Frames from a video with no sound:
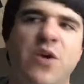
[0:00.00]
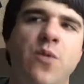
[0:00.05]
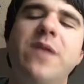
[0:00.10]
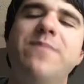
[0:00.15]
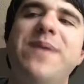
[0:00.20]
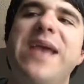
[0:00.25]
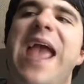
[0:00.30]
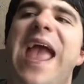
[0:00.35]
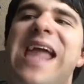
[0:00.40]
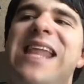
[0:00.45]
wouldn't
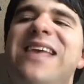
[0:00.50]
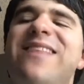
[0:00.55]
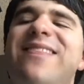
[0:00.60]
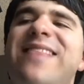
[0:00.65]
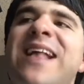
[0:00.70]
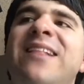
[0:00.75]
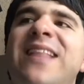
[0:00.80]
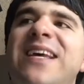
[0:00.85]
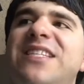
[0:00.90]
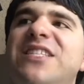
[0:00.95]
be
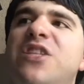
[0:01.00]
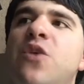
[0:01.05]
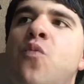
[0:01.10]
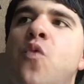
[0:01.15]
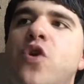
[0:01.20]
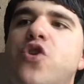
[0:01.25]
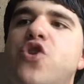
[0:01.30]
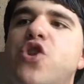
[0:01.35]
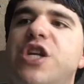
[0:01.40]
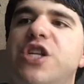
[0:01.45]
anything less than
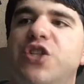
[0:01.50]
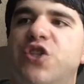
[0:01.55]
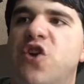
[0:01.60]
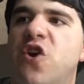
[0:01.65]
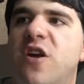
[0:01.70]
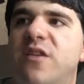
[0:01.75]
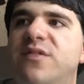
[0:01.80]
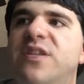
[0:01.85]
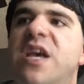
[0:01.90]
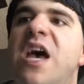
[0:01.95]
what she
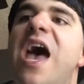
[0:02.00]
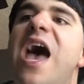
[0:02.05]
deserves.